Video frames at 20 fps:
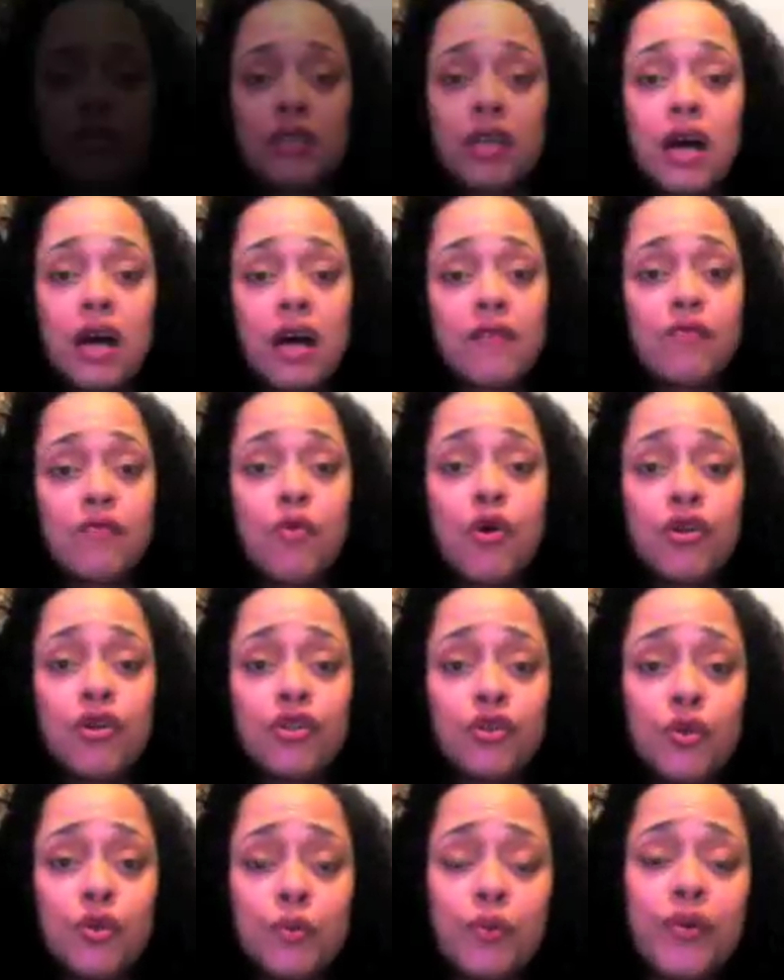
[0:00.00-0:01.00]
Now, I've warned
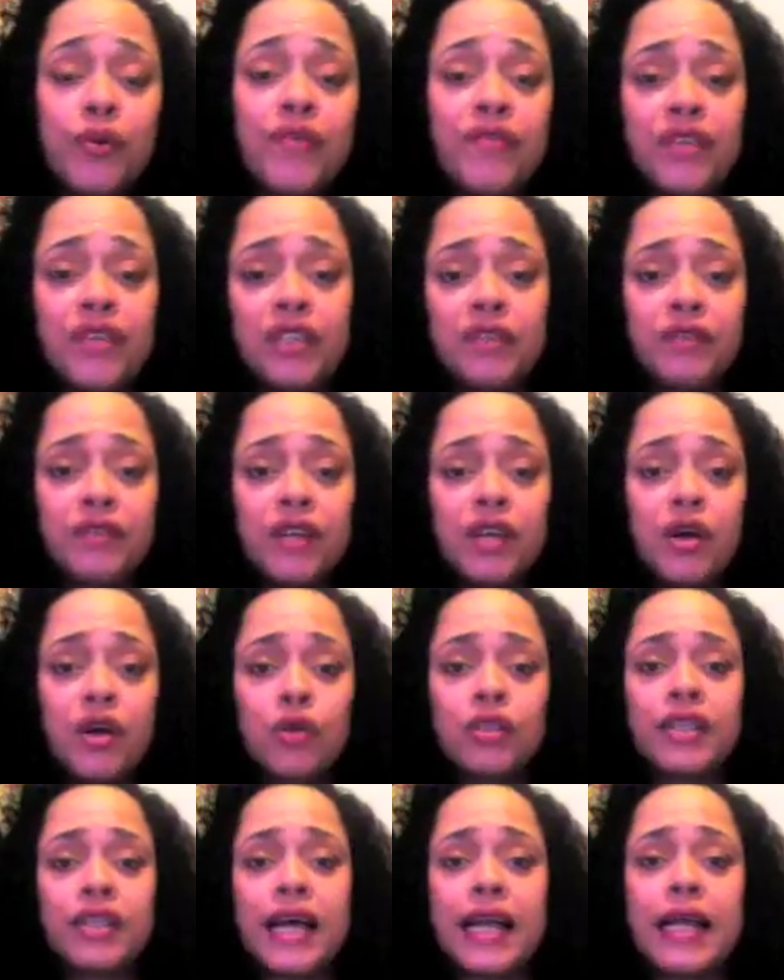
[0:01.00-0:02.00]
you in previous
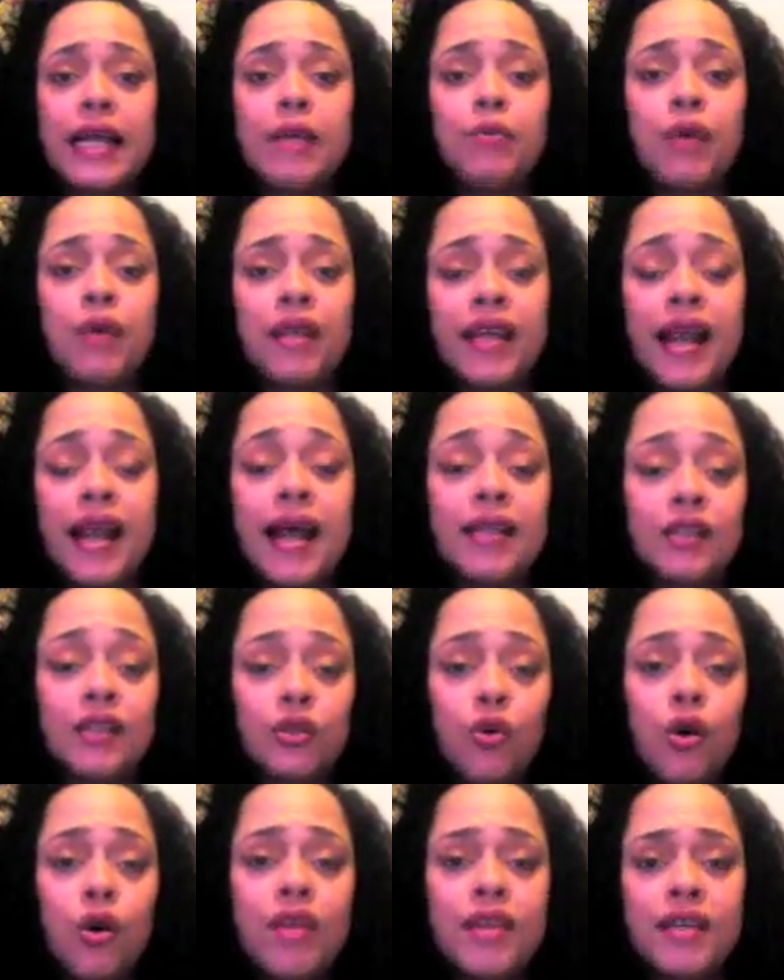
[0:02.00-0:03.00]
videos that I
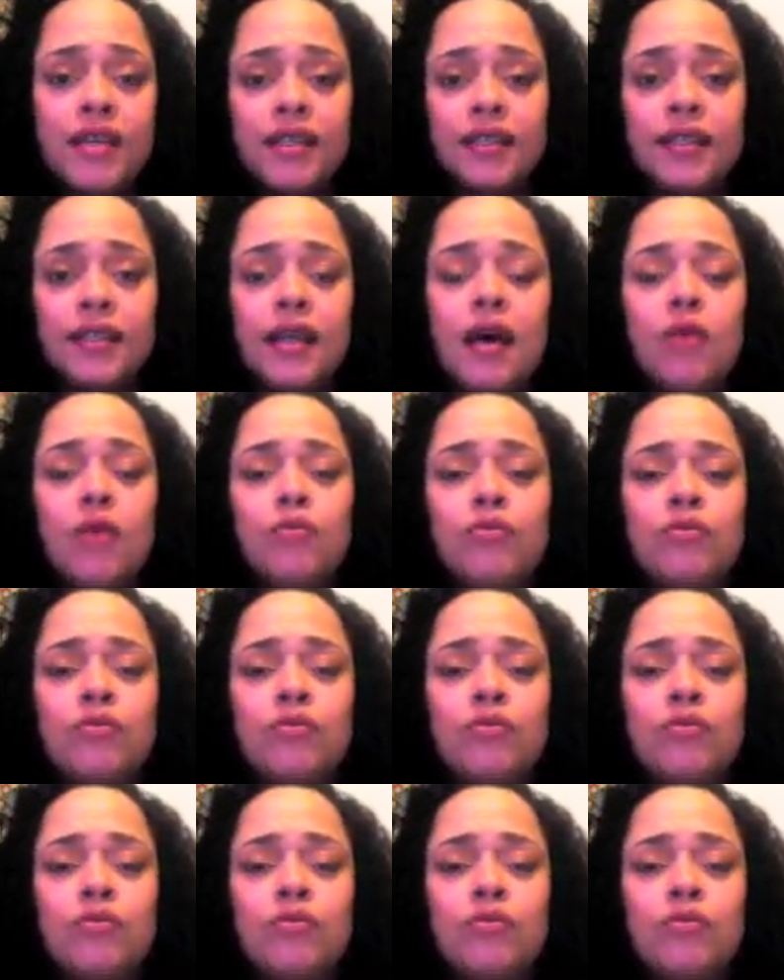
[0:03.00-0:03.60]
saw this. Now,